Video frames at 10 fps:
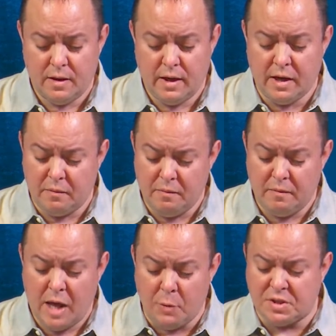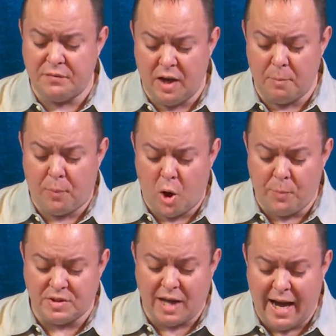It helps develop
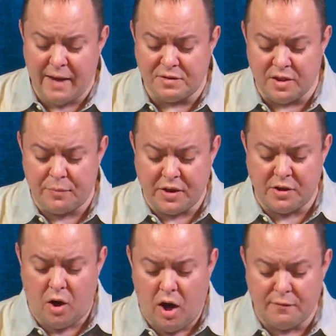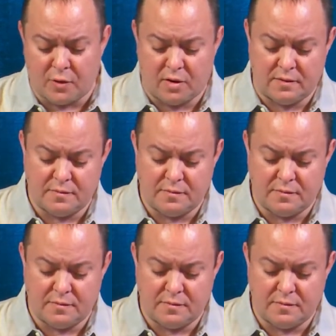purpose. I have something to offer.